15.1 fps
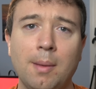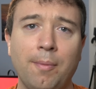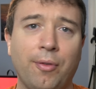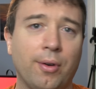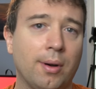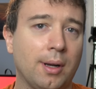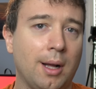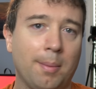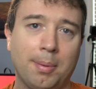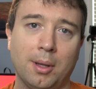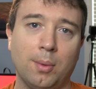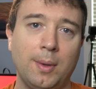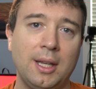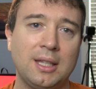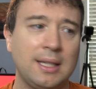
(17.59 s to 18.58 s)
them for a
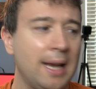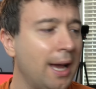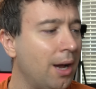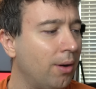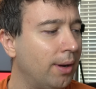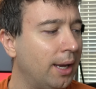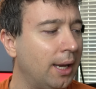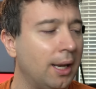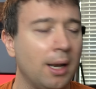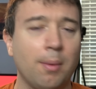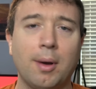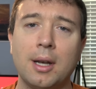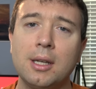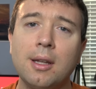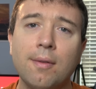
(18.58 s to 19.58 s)
couple of weeks now, and I
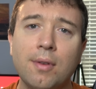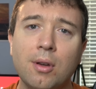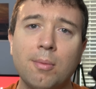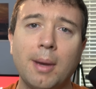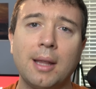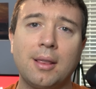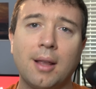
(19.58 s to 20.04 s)
wanted to give you my